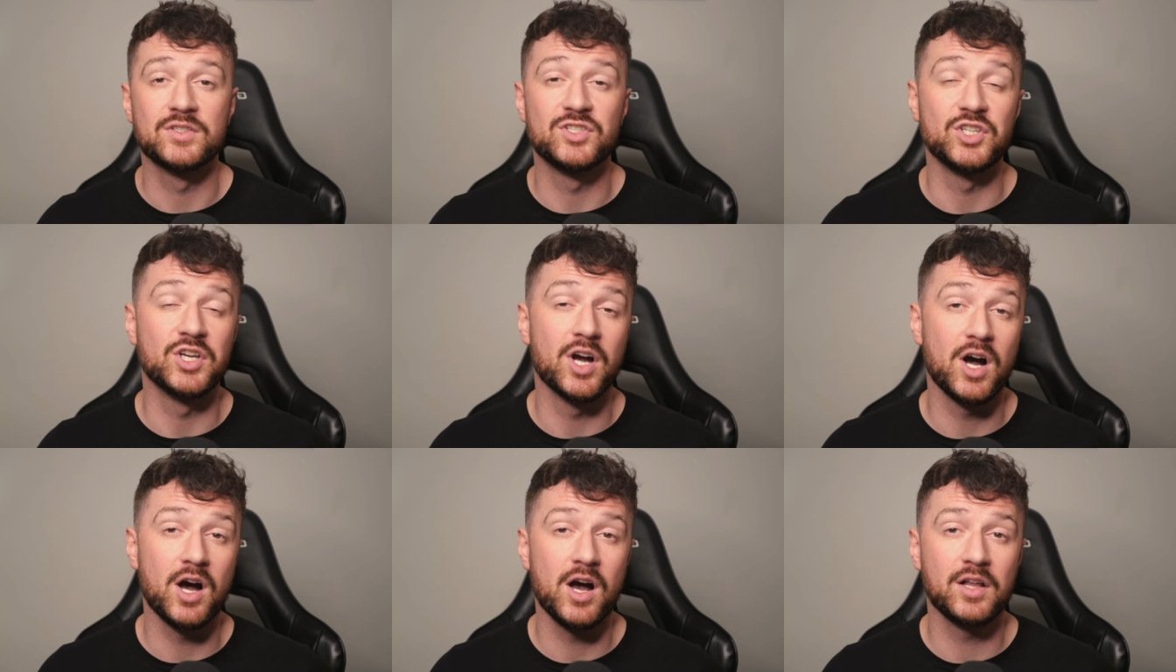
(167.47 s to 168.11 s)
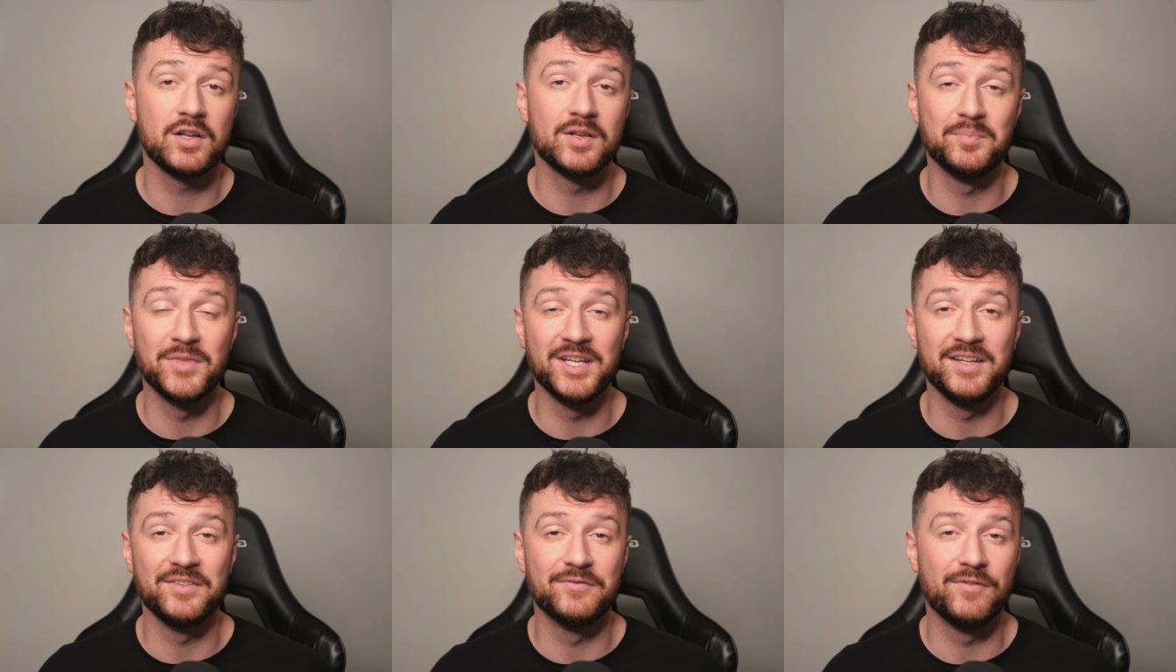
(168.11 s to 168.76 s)
Jihad,
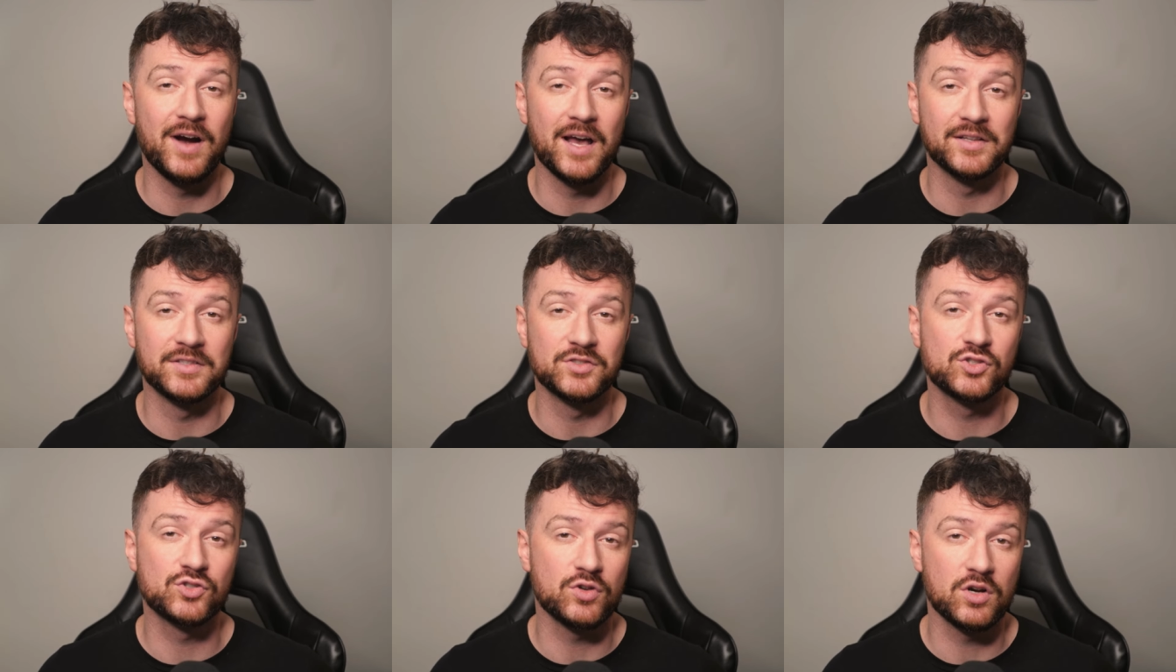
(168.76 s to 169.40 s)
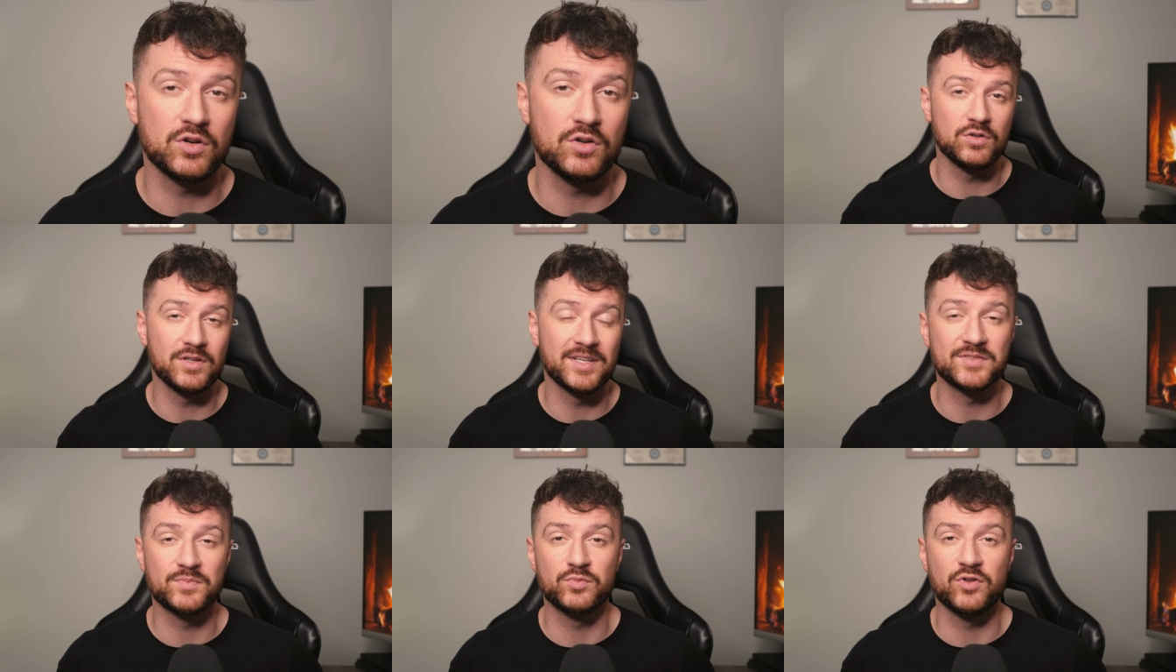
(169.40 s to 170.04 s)
meaning violent struggle,
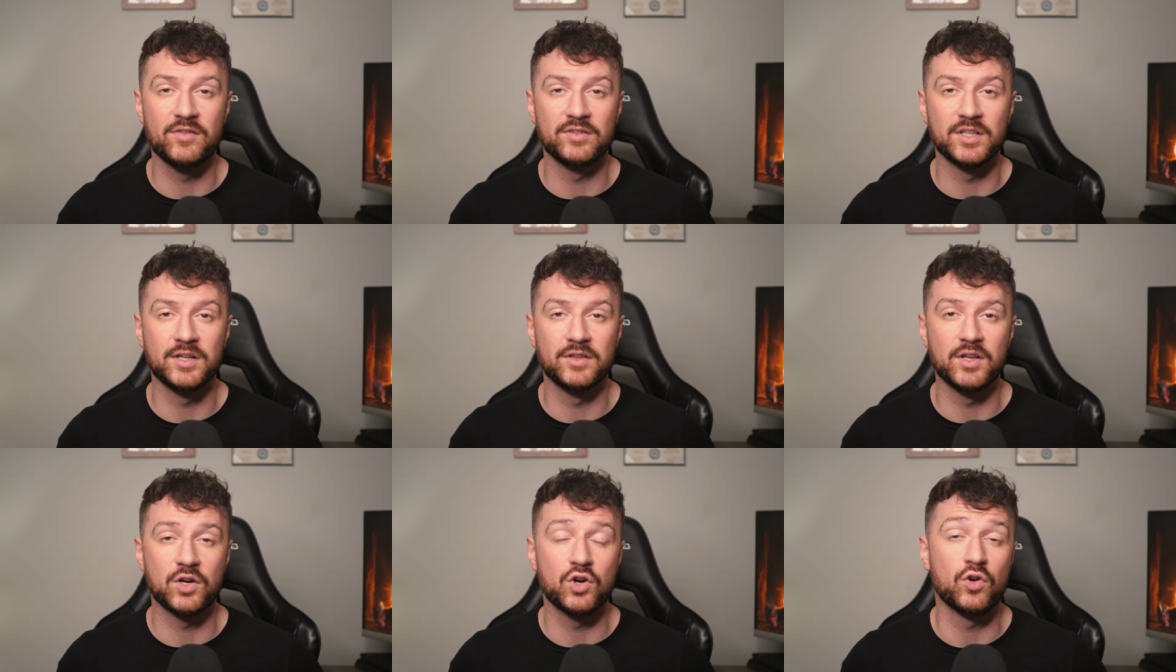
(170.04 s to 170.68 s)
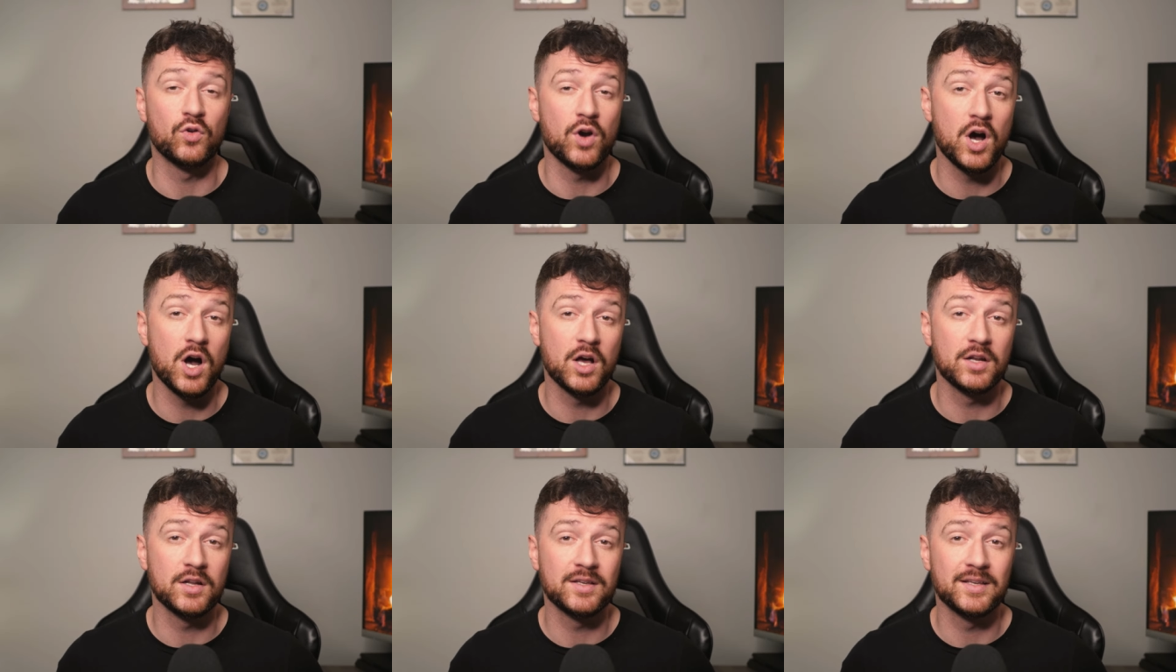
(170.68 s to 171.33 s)
is prevalent in the
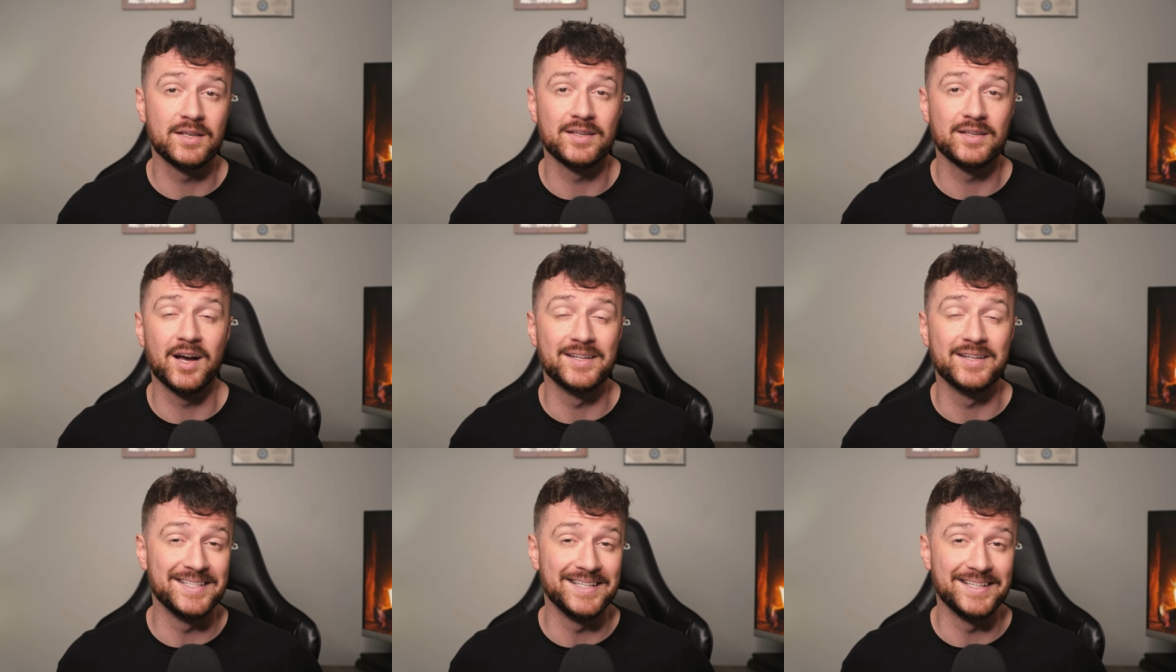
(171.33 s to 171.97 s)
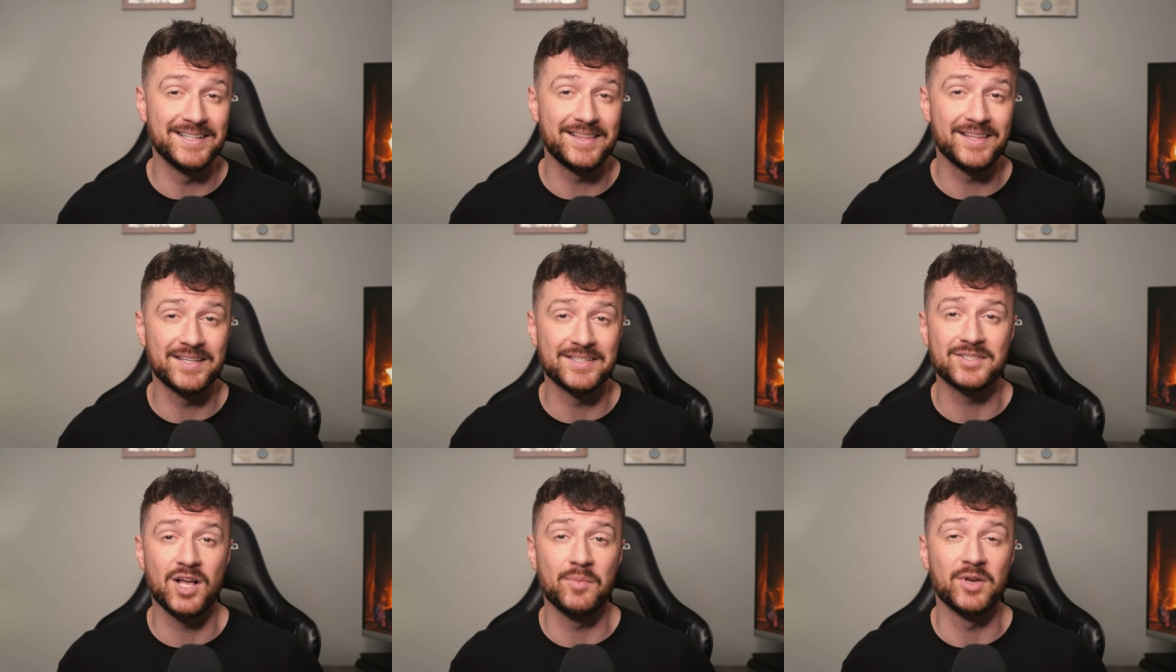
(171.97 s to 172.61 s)
Quran, Hadith,
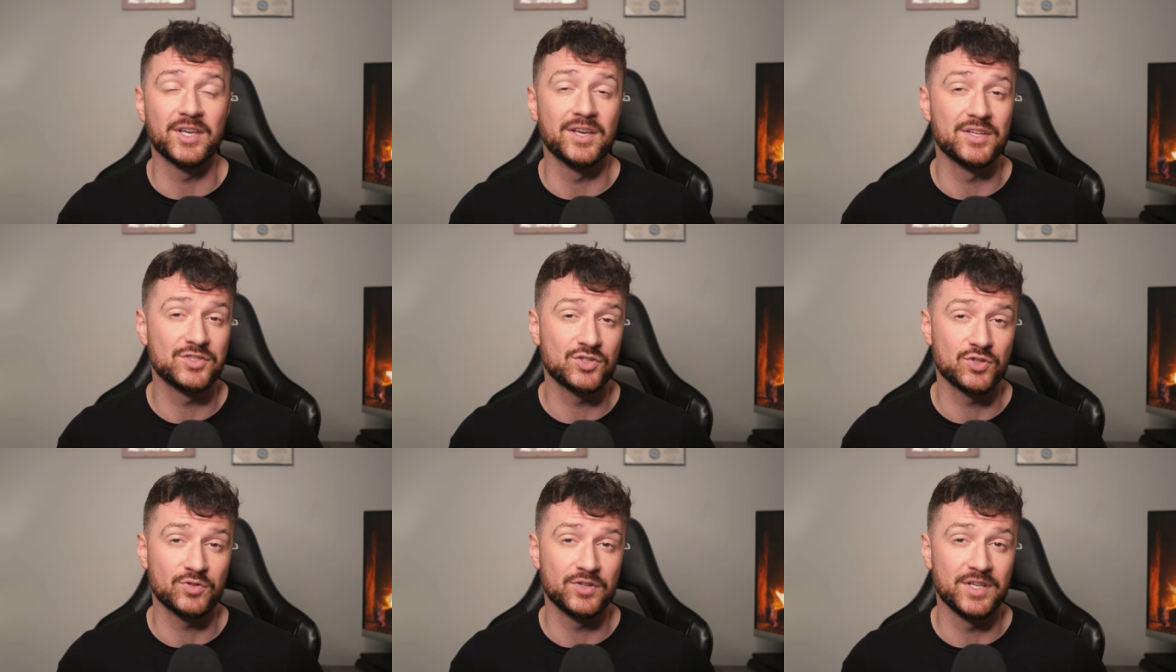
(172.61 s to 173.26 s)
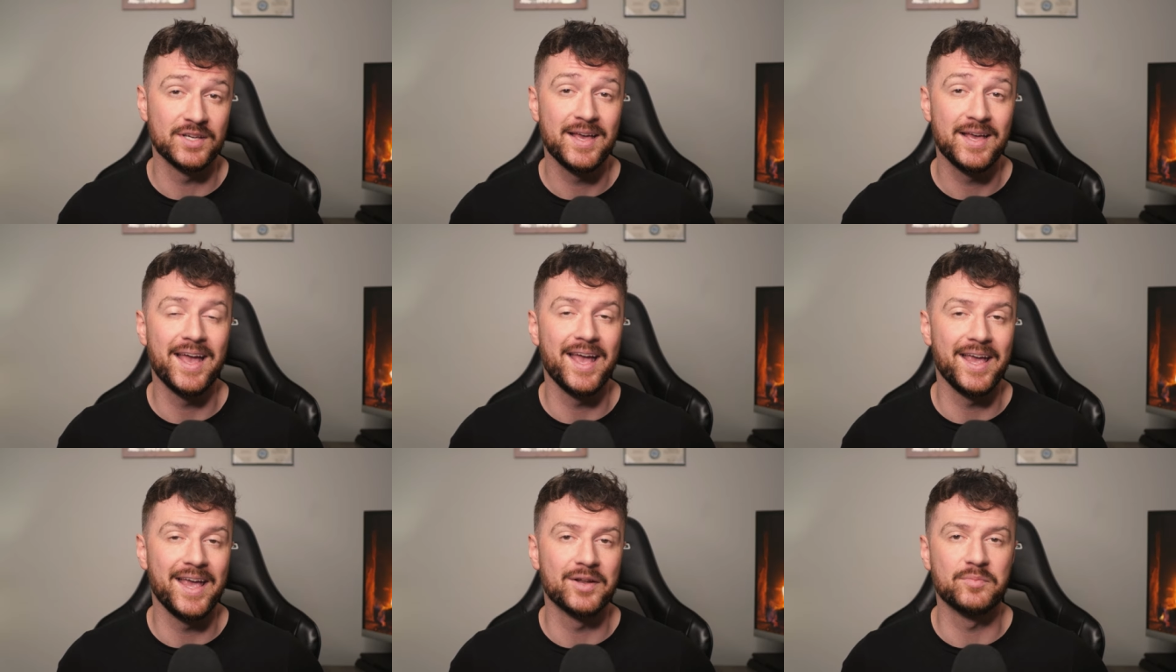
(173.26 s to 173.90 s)
Islamic history,
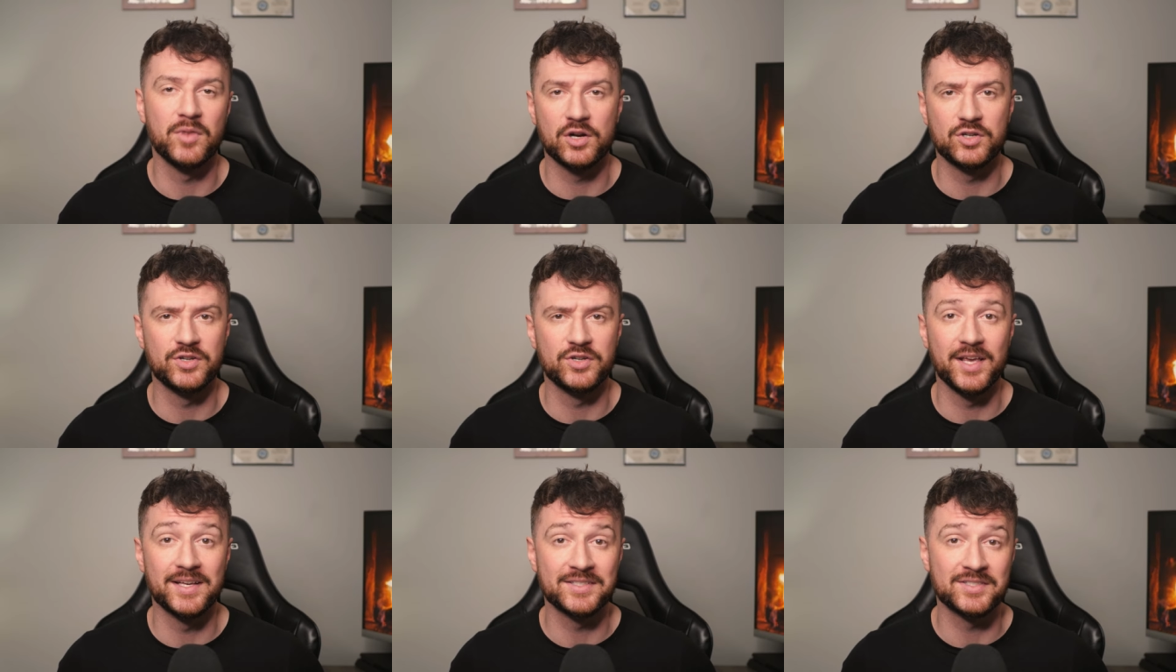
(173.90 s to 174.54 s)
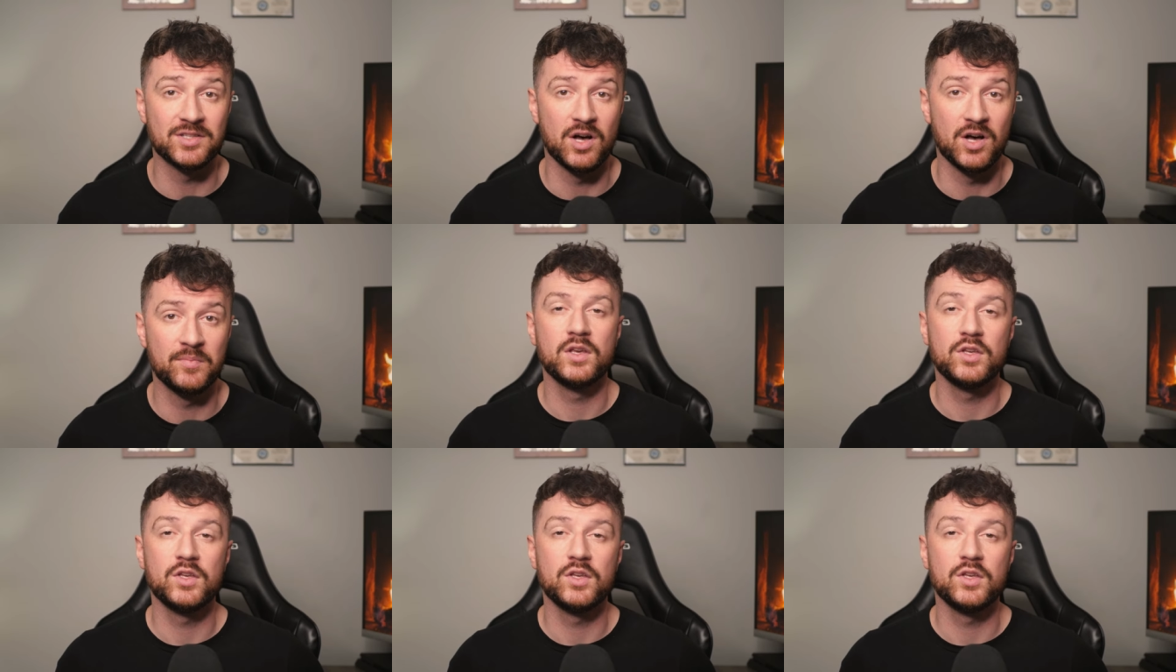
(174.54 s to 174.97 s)
and modern-day Islam.